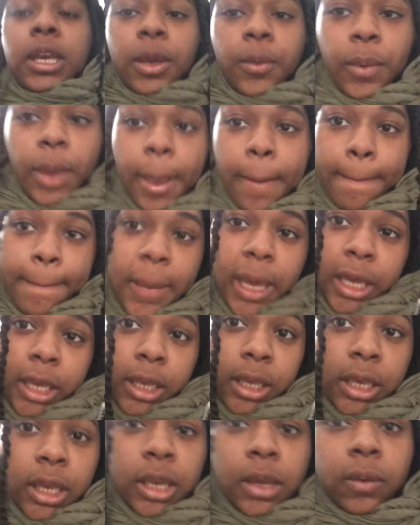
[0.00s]
and we're back
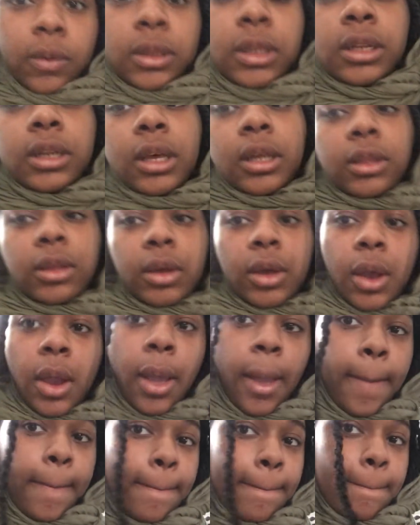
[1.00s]
again with another
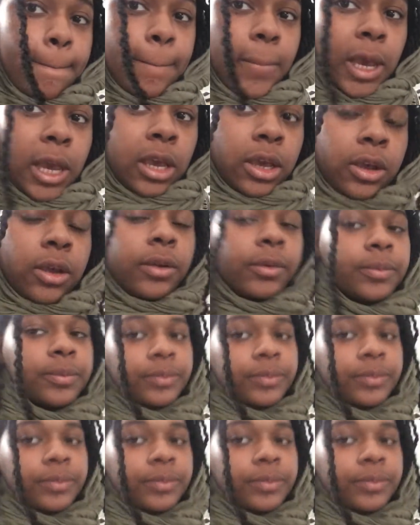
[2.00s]
banger.